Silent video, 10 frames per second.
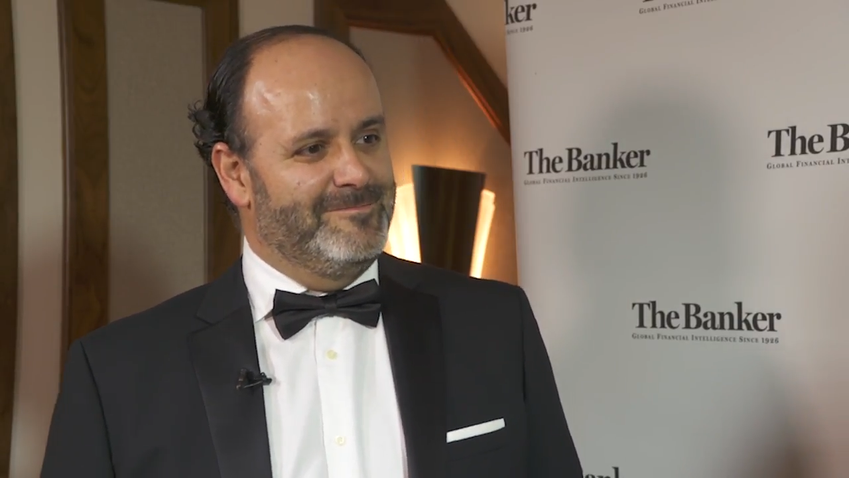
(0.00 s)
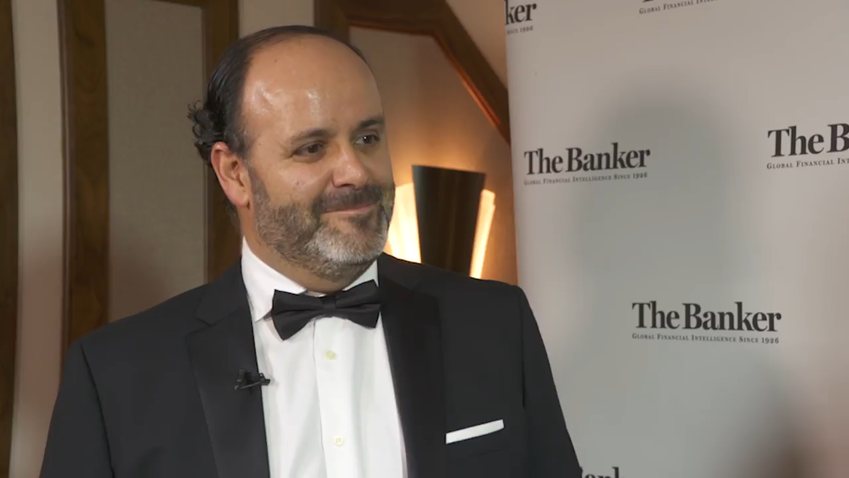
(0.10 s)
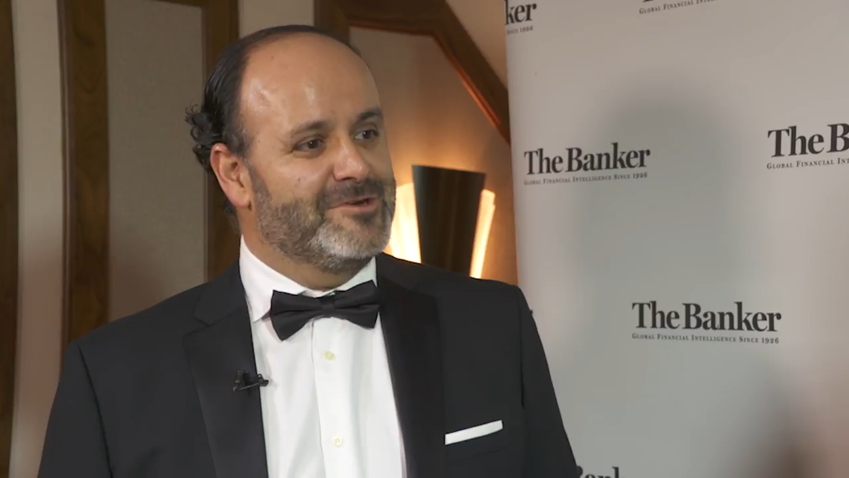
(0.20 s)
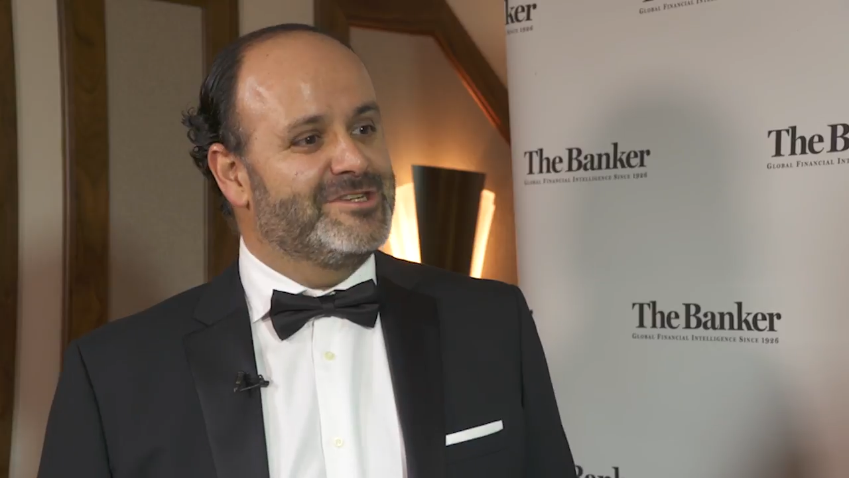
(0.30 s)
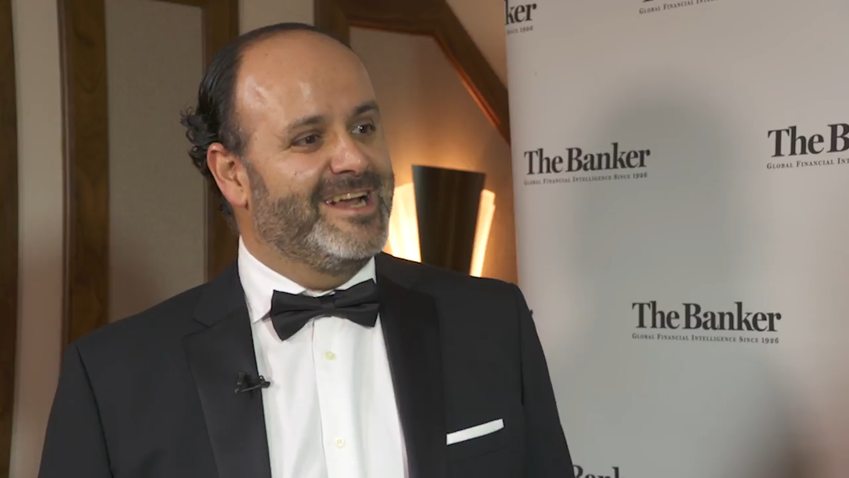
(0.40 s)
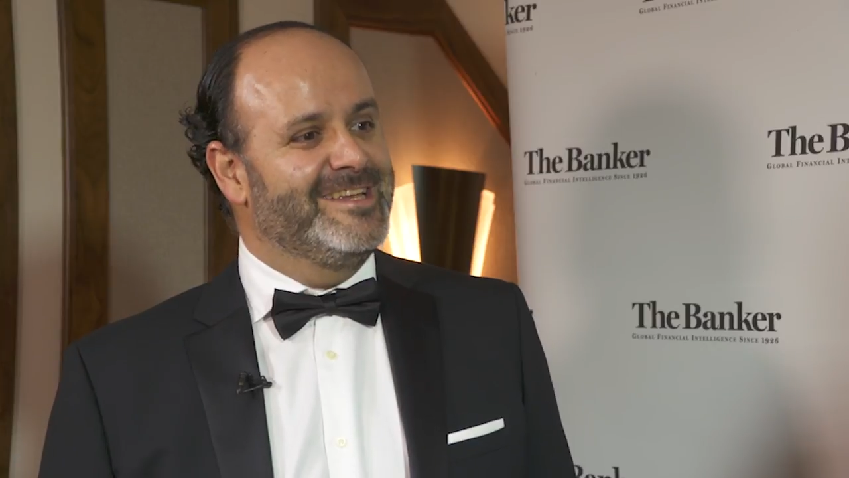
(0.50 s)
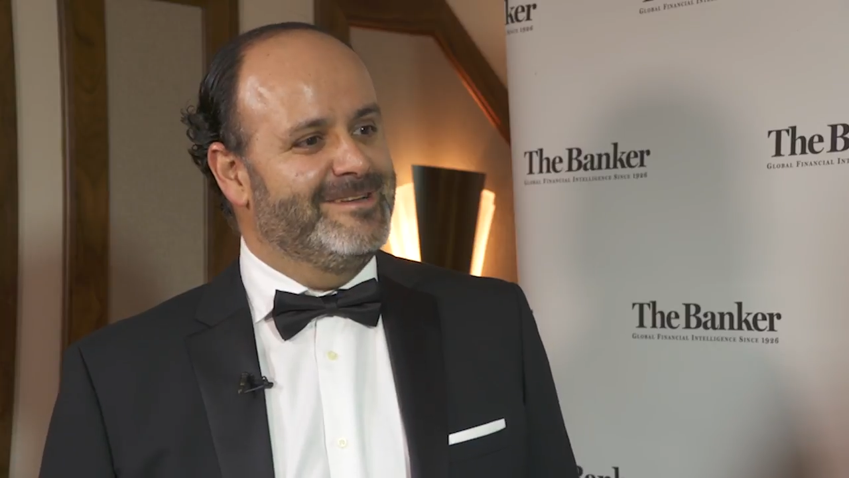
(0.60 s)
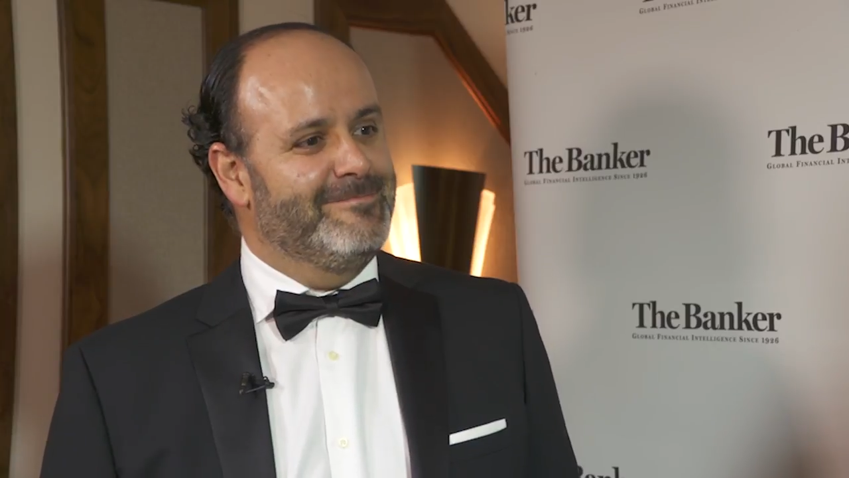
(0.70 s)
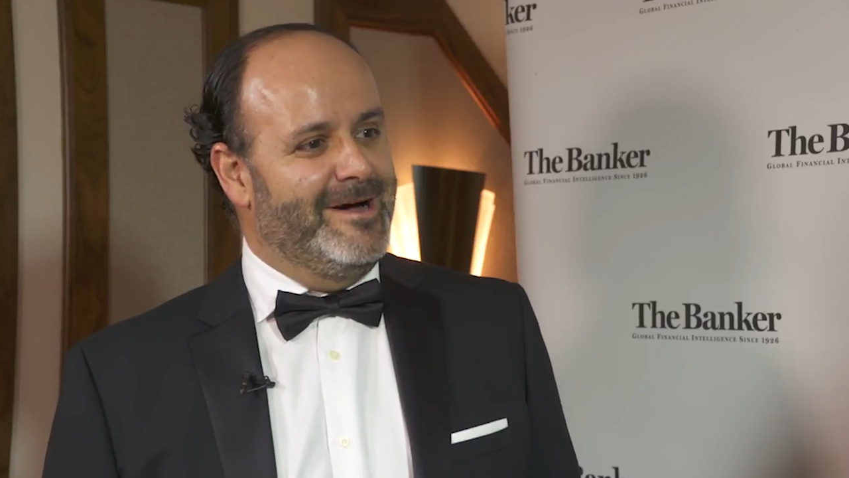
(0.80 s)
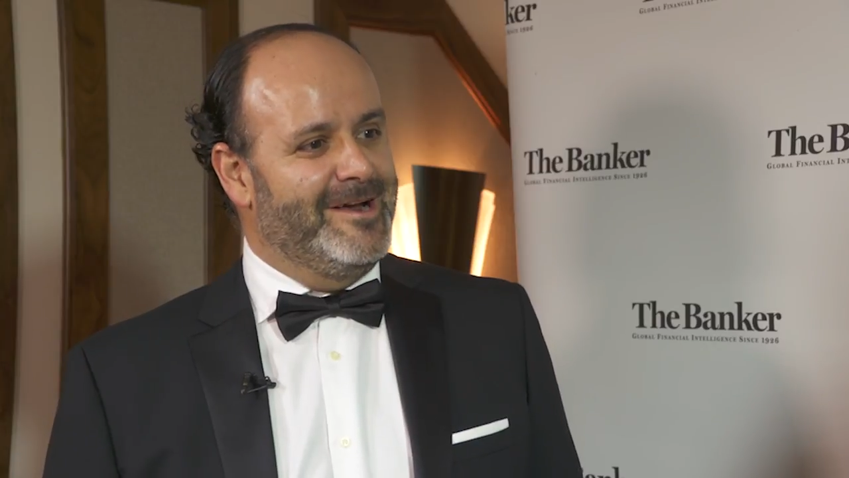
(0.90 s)
more
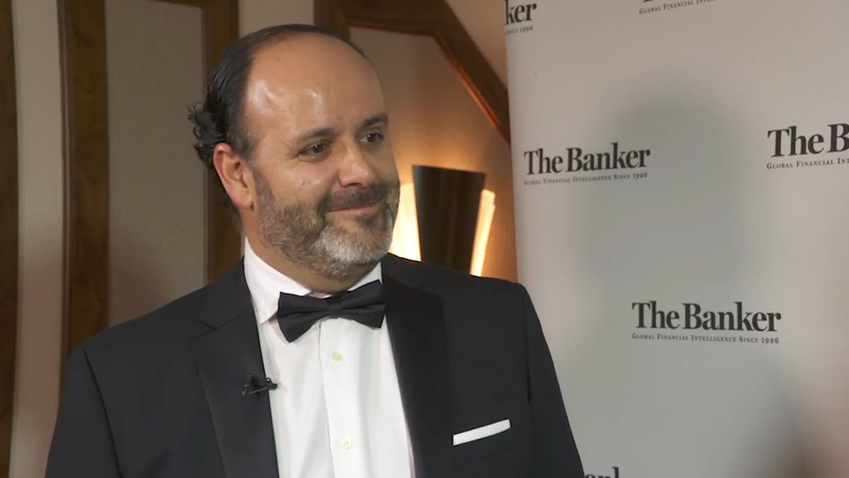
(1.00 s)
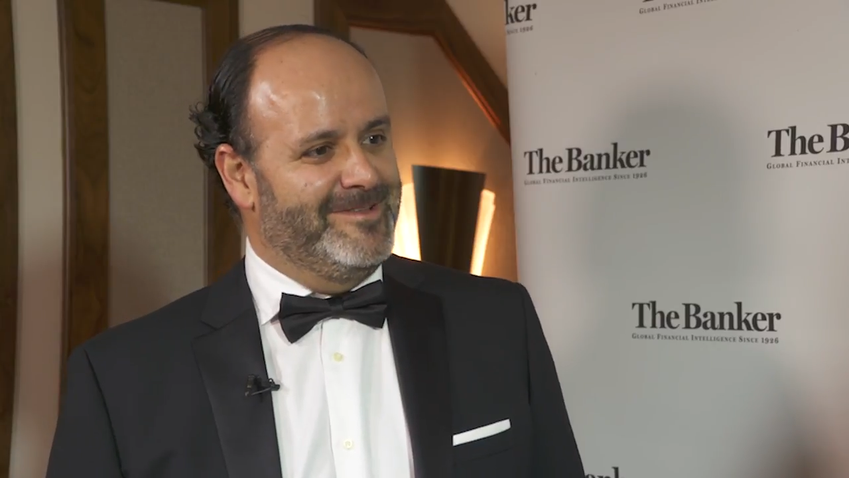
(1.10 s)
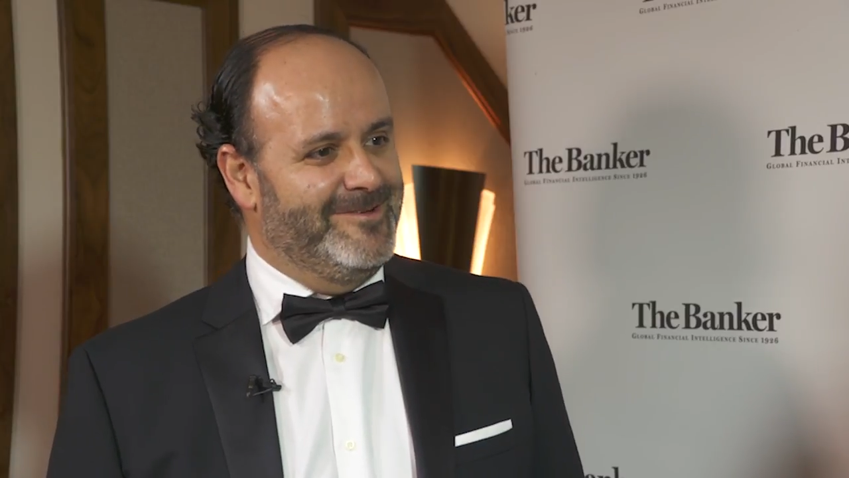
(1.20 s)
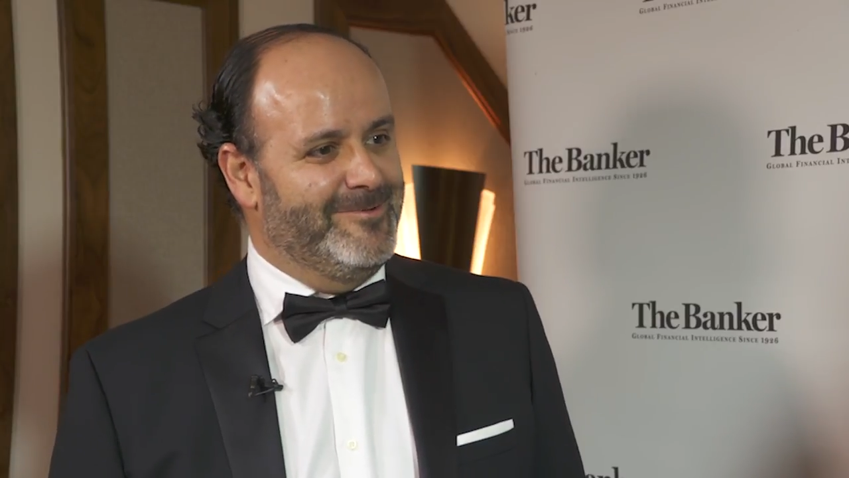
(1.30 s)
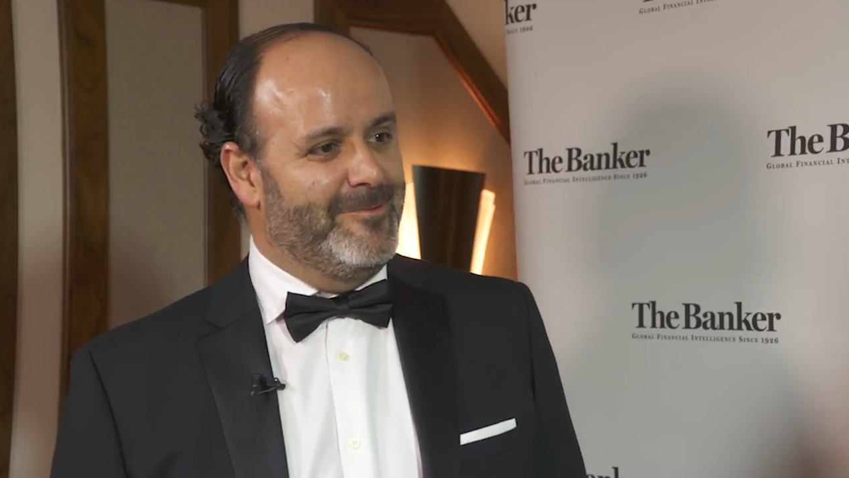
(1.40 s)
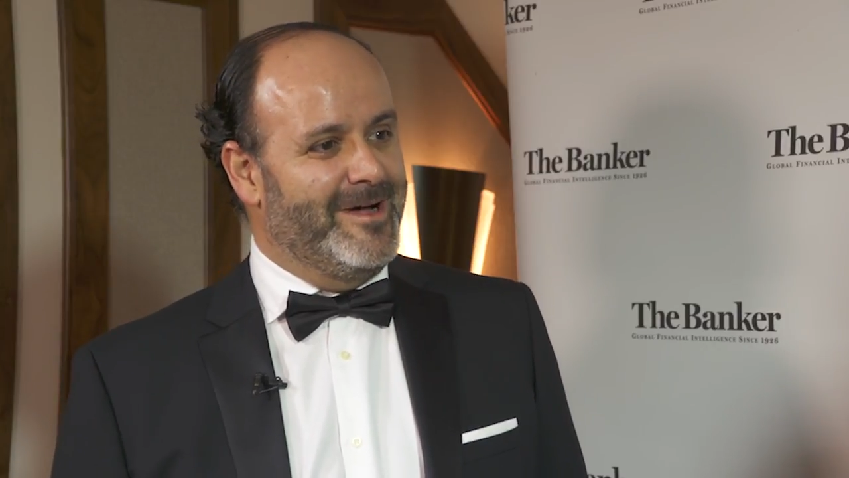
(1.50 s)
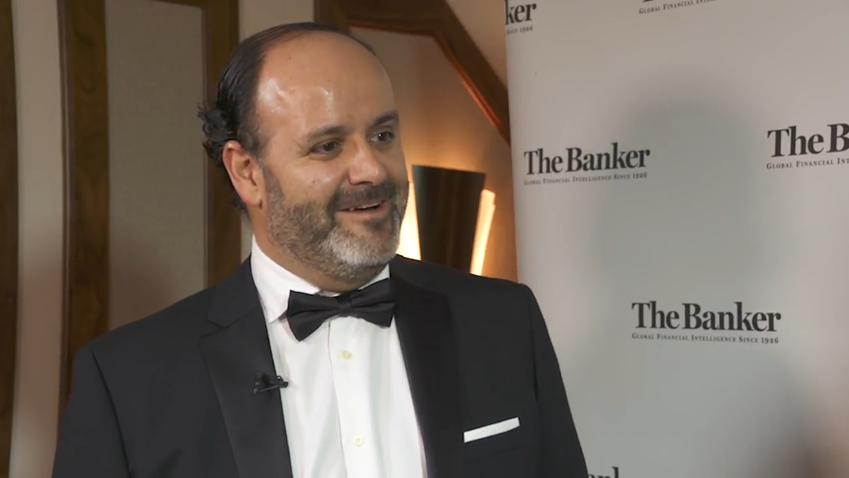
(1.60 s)
challenging environment than one we